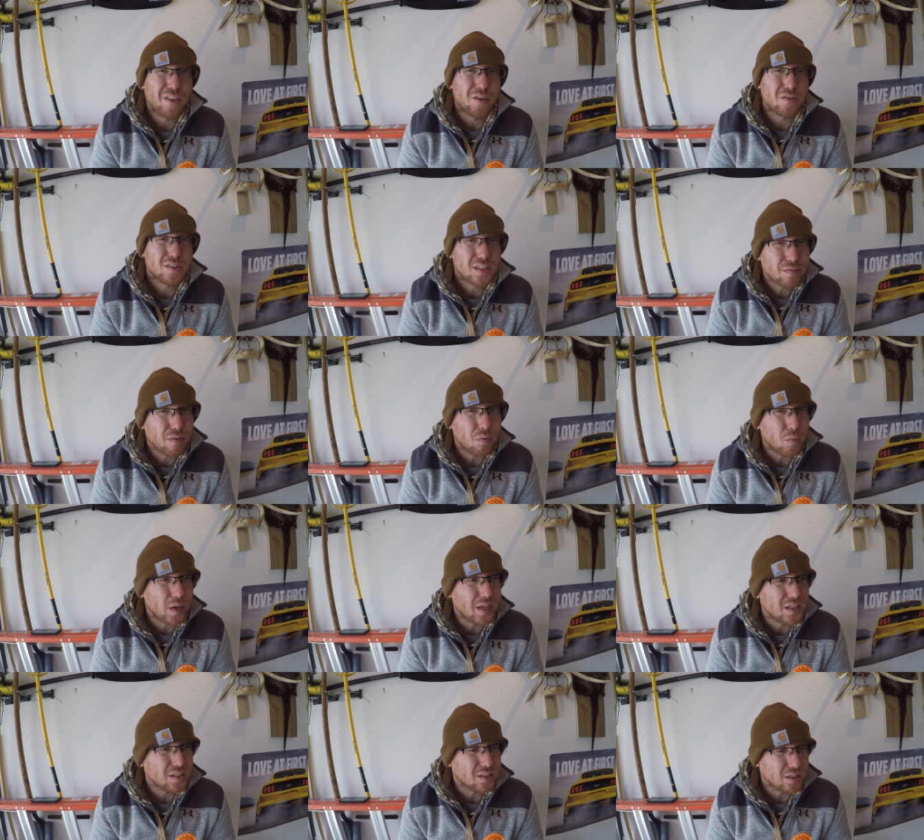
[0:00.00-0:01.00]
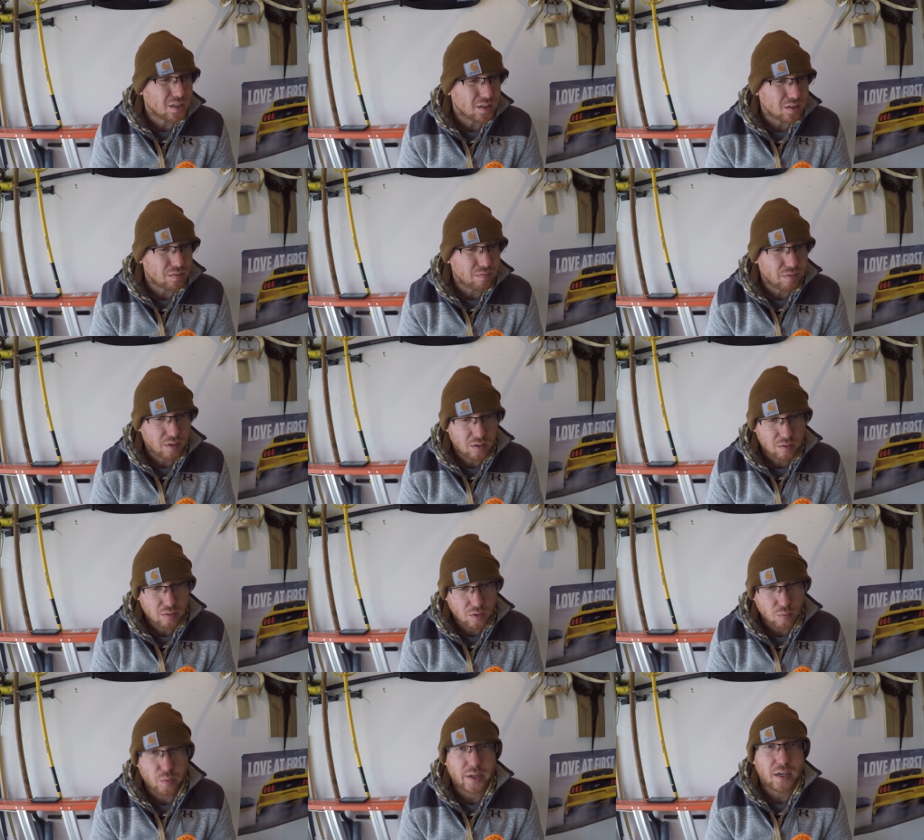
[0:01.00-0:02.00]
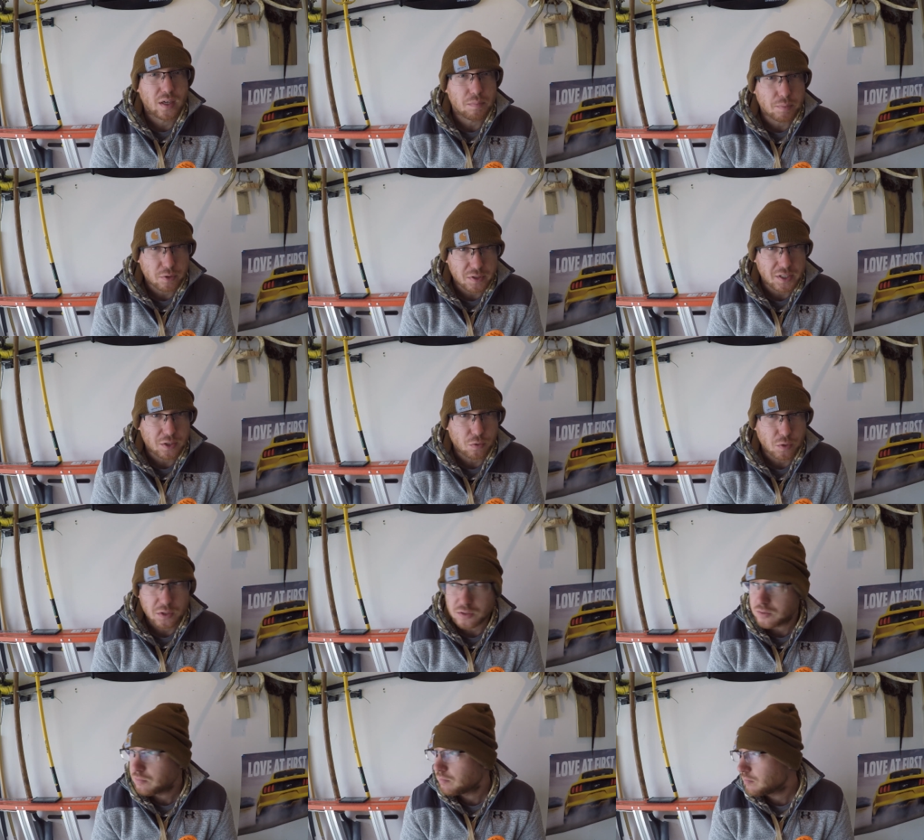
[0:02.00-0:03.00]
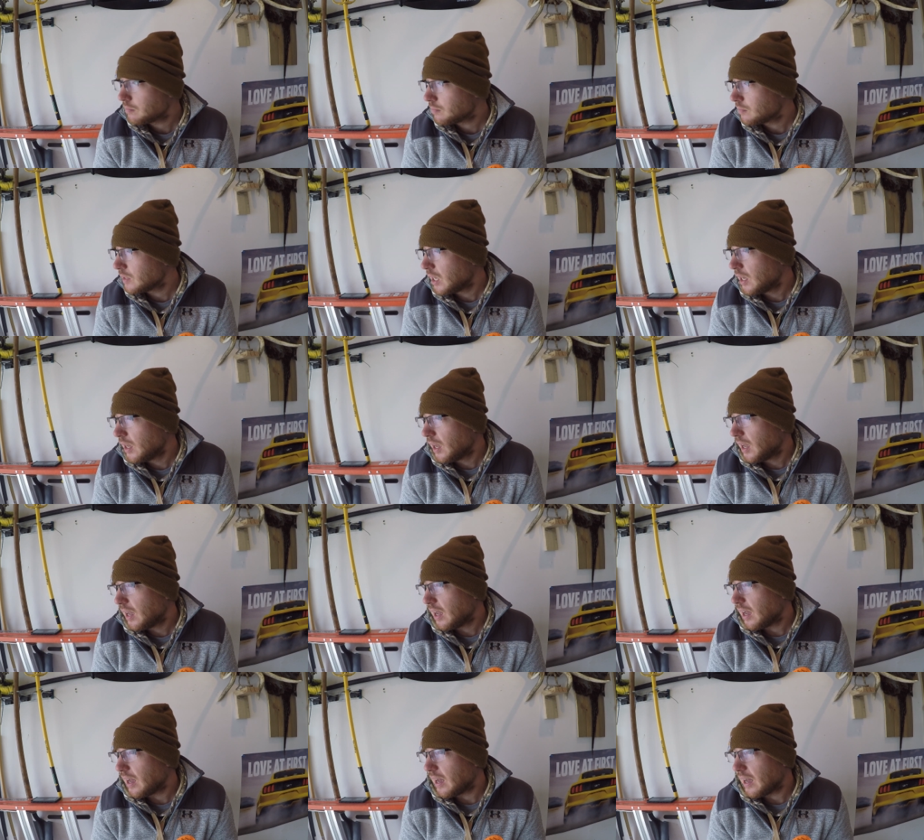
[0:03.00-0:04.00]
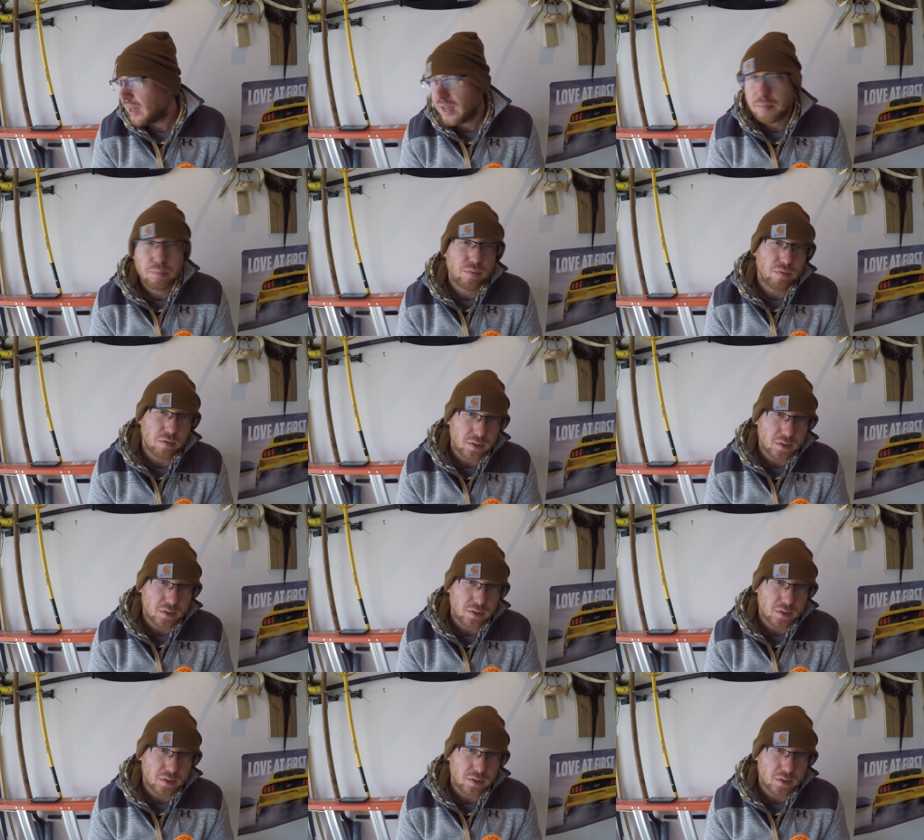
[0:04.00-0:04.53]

there's different ways of rigging up your decoys. I prefer